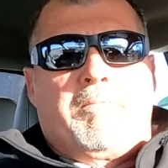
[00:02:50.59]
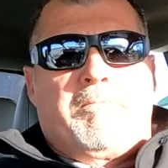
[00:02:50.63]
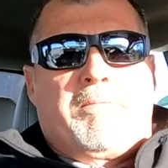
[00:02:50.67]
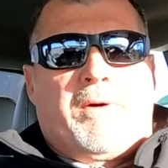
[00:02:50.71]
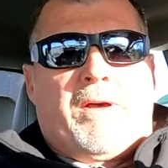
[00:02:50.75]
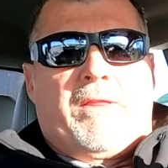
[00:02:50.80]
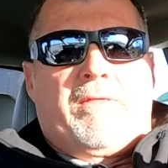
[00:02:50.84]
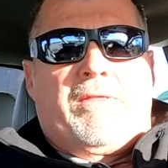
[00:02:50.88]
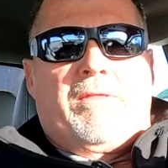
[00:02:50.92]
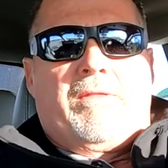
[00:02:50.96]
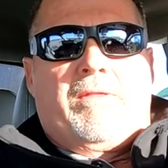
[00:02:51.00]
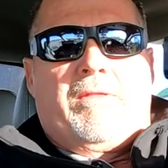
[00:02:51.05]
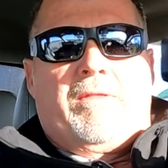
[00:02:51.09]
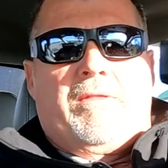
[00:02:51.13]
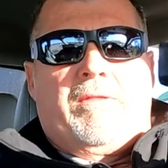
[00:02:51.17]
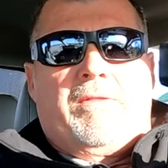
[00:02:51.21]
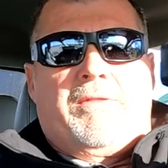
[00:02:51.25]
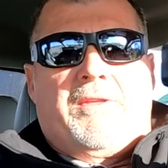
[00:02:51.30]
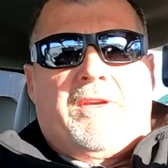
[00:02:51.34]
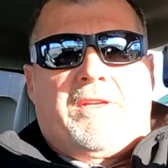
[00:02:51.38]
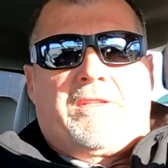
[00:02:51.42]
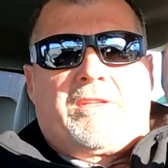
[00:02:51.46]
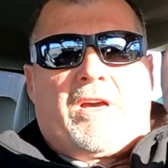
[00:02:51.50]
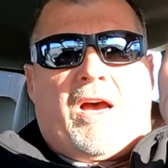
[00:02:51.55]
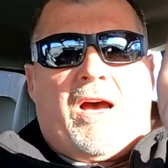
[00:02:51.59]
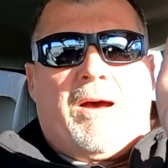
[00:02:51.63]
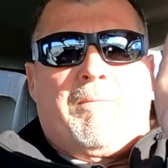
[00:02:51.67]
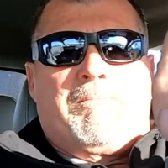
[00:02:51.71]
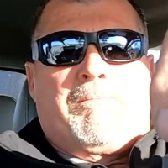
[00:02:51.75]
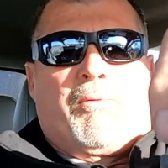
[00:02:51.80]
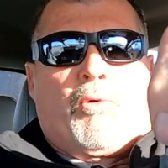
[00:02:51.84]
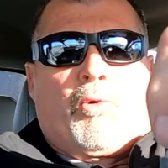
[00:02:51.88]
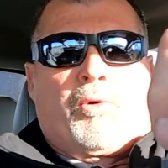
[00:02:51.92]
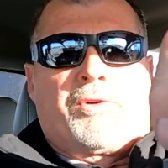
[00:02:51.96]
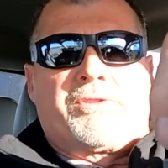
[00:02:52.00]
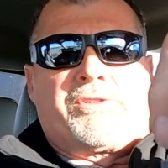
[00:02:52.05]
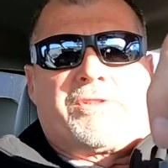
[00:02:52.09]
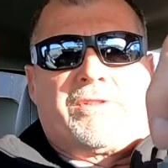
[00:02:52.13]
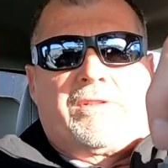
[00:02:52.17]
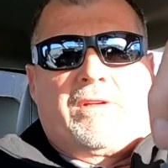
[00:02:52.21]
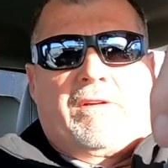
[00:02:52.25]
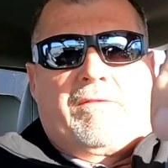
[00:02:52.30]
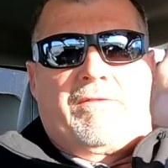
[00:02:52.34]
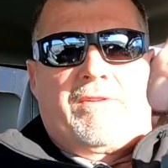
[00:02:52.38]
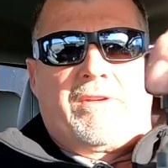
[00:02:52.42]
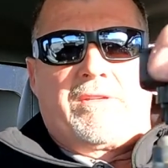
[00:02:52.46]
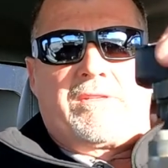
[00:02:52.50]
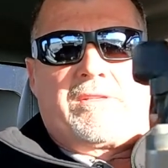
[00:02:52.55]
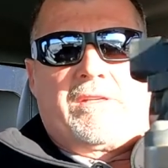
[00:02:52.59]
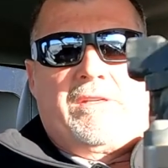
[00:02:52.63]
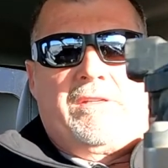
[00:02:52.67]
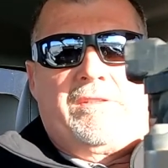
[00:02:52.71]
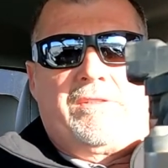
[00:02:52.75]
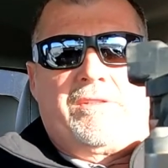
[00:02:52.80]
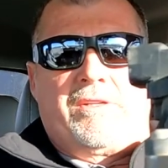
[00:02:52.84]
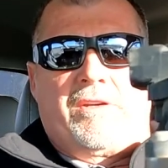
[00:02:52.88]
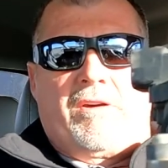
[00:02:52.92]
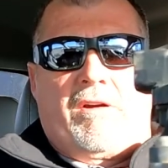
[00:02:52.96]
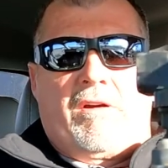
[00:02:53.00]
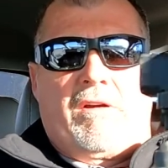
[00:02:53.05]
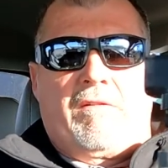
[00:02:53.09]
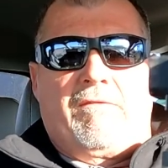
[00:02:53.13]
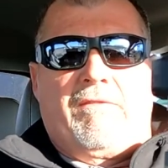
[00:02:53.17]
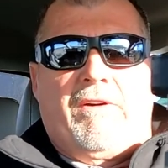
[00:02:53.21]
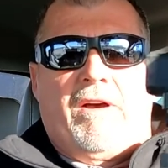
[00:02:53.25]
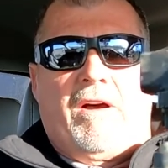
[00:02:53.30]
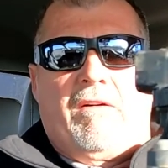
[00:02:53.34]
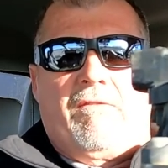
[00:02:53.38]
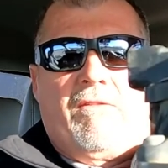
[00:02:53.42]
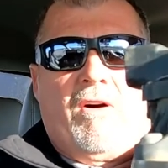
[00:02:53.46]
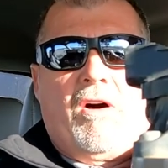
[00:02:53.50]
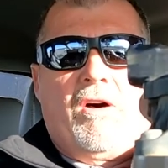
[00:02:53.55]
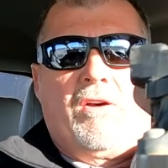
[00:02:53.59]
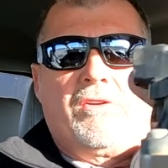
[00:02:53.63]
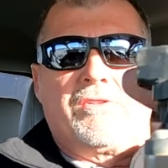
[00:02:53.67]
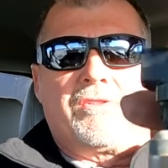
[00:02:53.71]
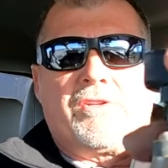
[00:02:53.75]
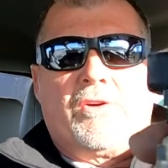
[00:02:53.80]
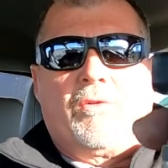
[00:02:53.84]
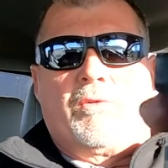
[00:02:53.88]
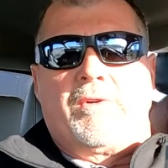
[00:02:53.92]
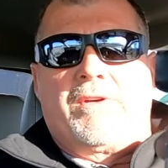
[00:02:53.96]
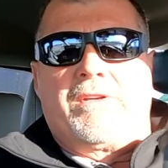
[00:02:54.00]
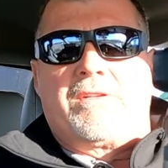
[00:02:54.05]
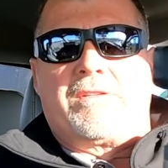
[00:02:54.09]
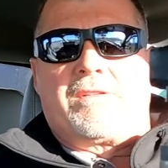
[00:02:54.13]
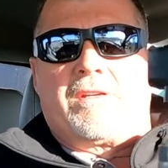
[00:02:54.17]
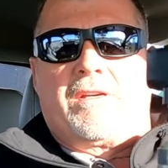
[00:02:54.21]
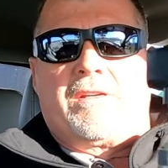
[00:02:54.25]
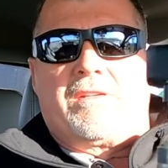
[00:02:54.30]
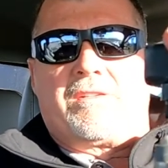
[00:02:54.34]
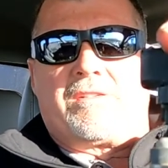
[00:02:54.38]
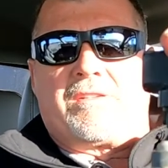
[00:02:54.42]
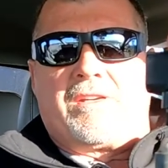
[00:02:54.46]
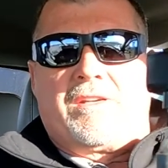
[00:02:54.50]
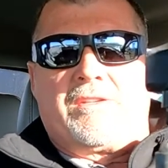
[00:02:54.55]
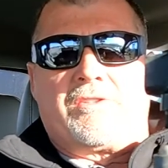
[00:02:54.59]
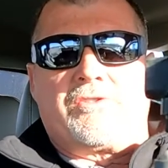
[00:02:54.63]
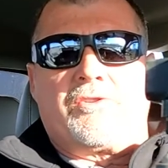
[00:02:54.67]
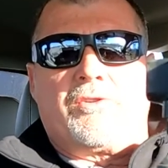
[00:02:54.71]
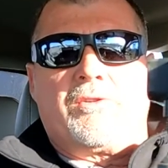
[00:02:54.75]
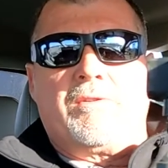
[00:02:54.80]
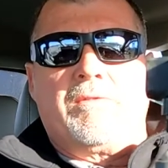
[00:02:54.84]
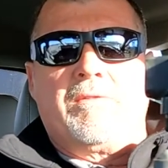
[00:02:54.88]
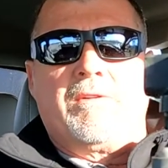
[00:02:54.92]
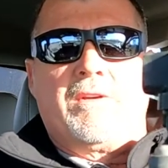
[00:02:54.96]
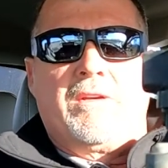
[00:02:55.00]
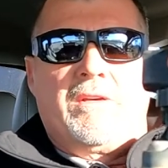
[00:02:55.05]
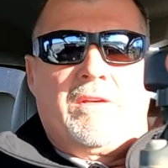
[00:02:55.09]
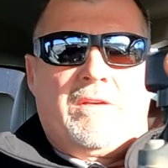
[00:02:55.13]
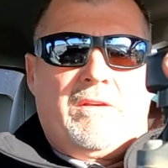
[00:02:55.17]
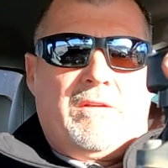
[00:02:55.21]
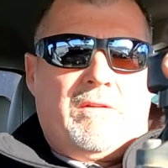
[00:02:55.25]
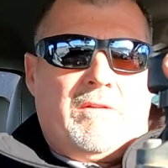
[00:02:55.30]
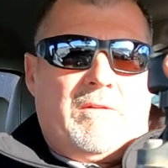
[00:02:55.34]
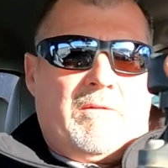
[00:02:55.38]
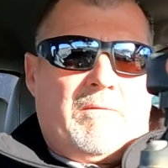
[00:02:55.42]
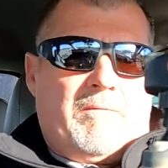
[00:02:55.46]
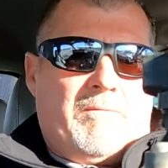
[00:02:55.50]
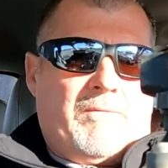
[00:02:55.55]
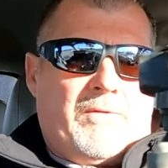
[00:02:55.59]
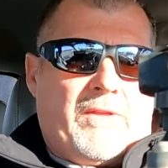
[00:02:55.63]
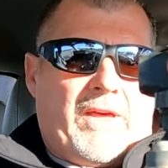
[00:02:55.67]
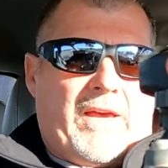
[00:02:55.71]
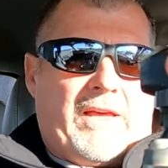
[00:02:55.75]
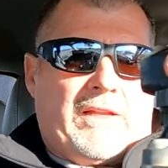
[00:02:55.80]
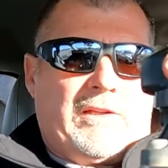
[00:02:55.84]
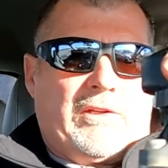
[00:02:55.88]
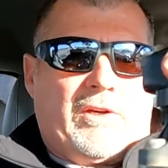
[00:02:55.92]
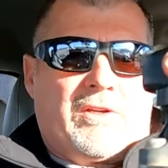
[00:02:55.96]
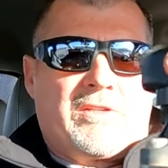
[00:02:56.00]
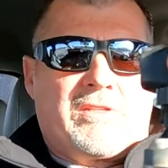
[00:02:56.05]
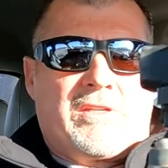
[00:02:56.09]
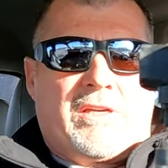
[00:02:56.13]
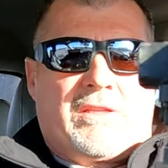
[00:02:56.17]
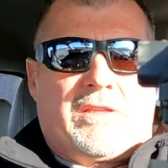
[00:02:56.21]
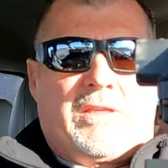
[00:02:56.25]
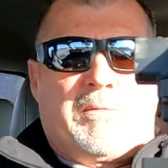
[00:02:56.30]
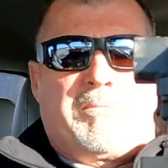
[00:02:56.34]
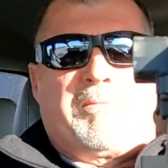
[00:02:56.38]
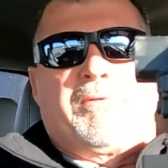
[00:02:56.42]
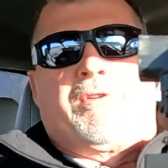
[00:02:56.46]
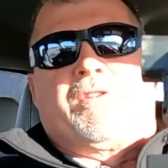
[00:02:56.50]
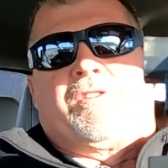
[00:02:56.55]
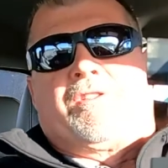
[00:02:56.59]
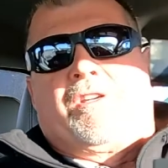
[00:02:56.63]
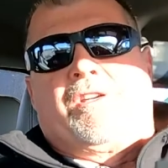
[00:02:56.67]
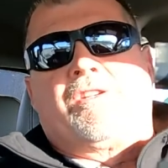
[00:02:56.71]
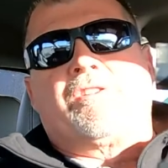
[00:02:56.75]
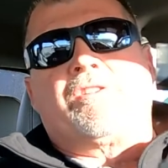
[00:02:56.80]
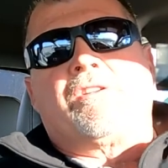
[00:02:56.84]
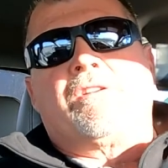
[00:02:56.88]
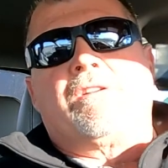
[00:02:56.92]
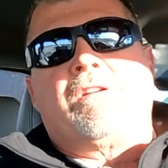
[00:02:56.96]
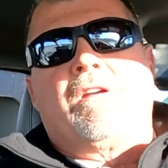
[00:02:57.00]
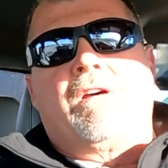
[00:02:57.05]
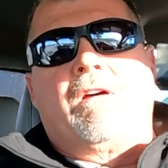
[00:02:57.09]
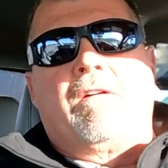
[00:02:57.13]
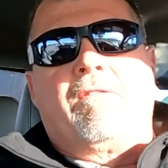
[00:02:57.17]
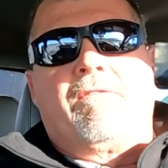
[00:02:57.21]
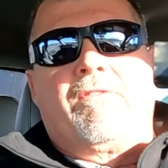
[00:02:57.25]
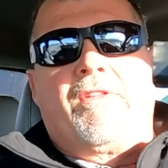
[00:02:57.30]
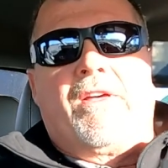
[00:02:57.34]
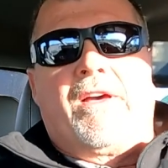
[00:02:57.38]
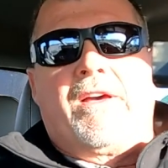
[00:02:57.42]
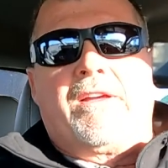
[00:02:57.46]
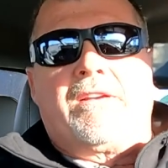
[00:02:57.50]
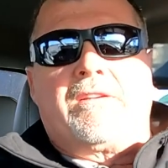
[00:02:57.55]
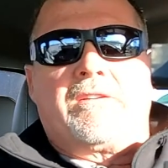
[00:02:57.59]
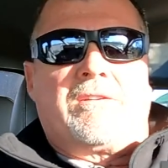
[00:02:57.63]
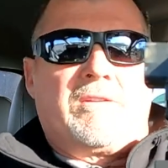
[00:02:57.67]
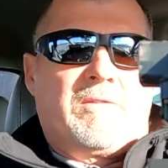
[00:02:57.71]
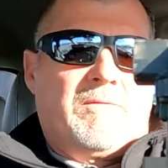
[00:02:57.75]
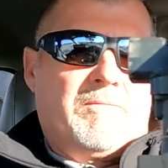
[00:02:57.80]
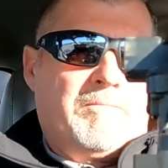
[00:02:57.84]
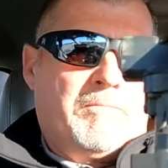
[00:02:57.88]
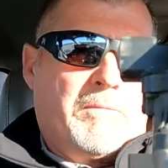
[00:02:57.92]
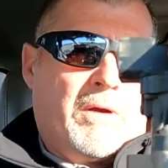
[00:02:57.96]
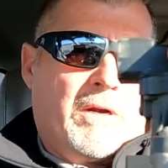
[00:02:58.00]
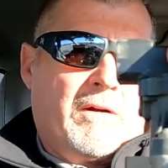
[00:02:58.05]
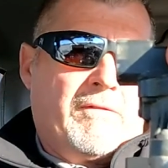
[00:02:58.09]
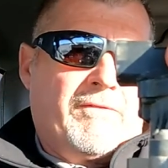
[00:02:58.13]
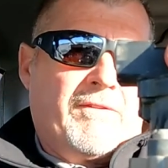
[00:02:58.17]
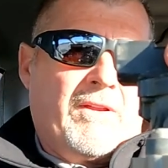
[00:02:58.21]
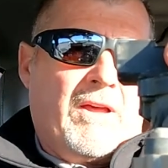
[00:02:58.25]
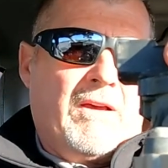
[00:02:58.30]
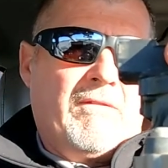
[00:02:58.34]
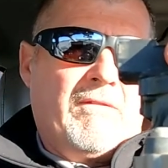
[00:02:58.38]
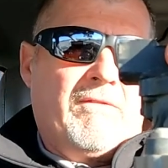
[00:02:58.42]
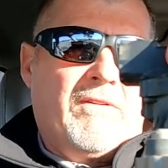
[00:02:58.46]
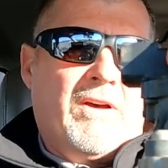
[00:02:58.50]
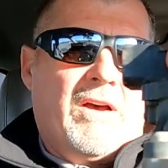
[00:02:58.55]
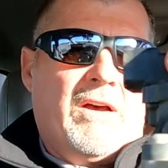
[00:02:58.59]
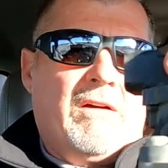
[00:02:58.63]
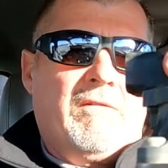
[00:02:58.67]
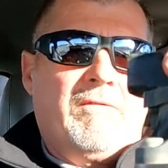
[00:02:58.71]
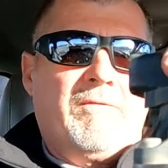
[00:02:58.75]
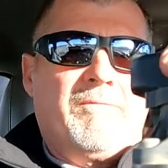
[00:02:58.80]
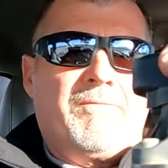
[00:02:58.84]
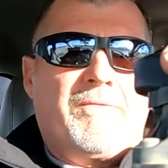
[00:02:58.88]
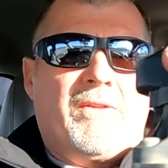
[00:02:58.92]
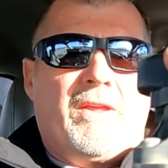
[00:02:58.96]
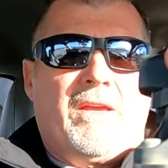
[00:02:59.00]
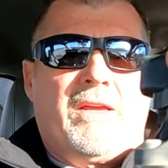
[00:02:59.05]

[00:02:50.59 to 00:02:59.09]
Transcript: But the top portion of this EGR valve also is a sensor that looks at the position of that butterfly valve.